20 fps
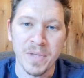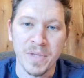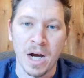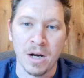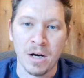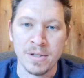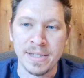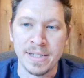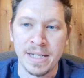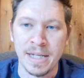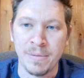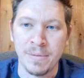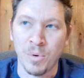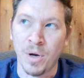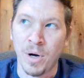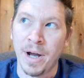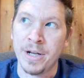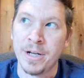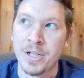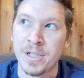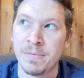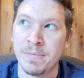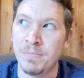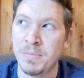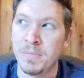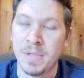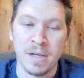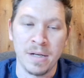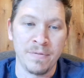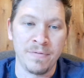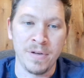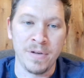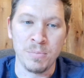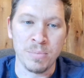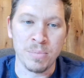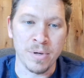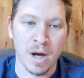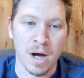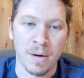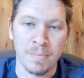our team where I just did a few
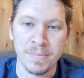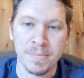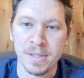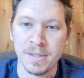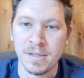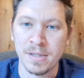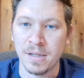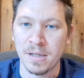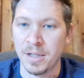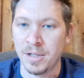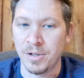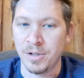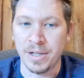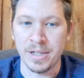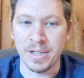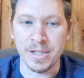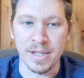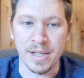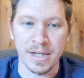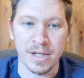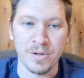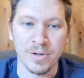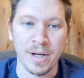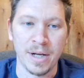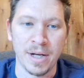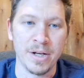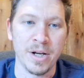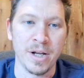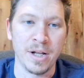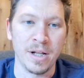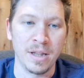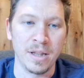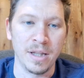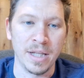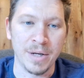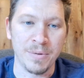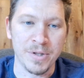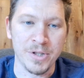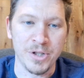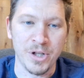prompts, literally just like created a
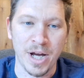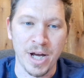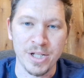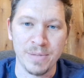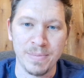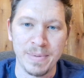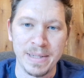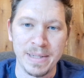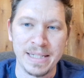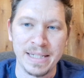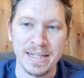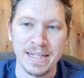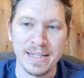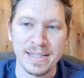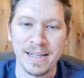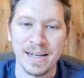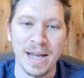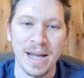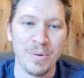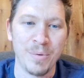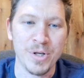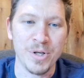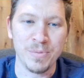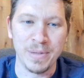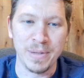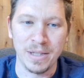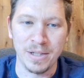link with ChatGPT and said, hey, we should be